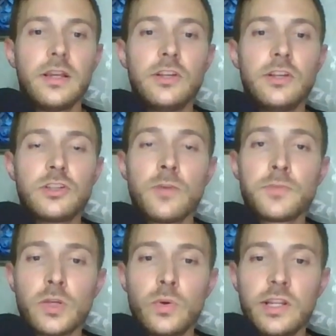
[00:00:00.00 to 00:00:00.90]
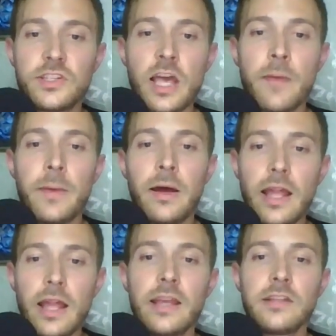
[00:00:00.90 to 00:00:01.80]
He subsequently set about
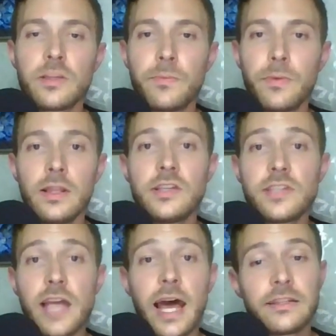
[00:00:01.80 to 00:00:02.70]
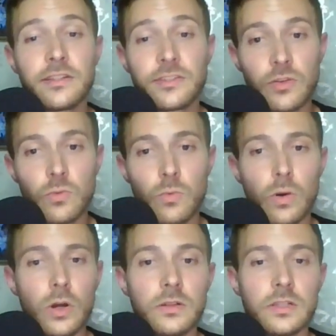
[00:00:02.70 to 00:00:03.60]
lying to the police and to the
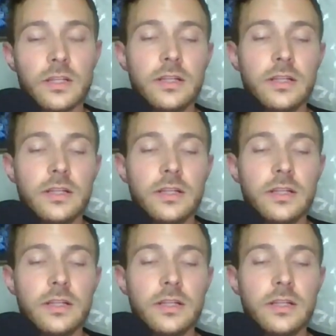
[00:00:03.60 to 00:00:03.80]
world.